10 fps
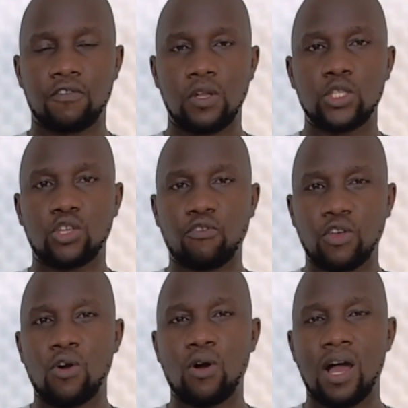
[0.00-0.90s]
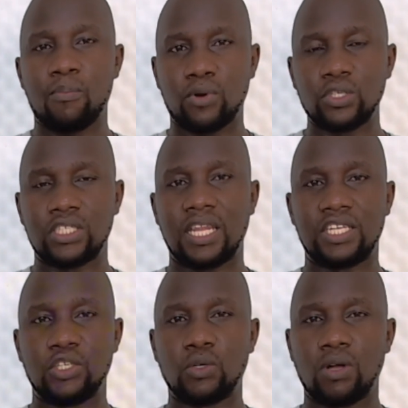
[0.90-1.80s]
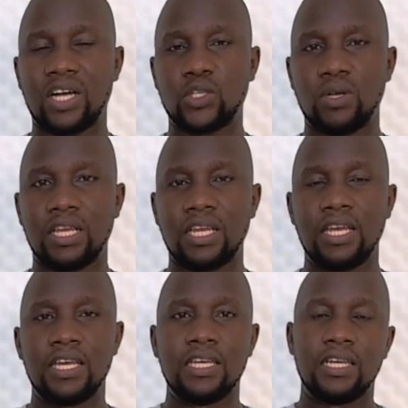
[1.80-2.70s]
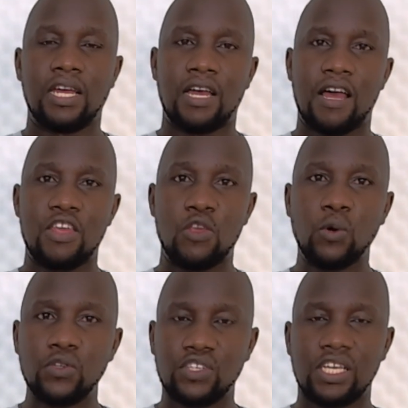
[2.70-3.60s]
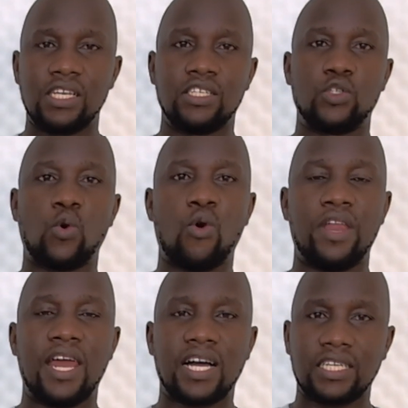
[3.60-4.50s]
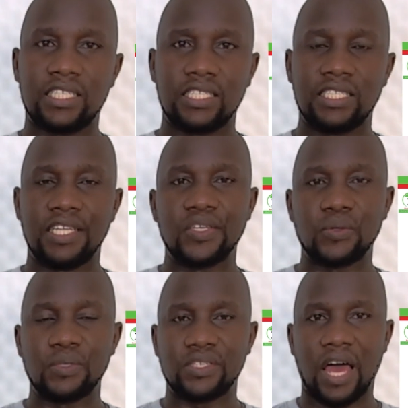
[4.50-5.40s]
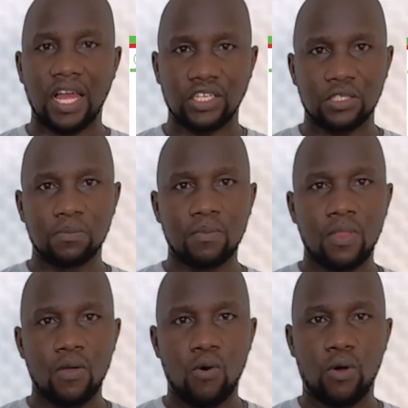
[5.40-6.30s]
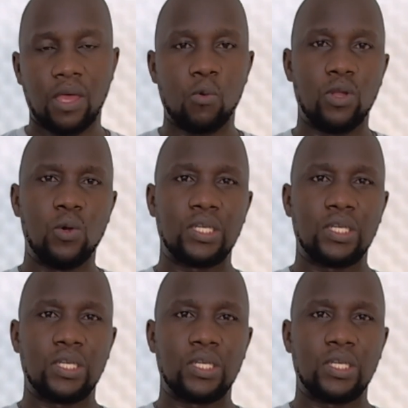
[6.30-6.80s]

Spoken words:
philosophical approach that you're actually using to conduct this research. Okay, we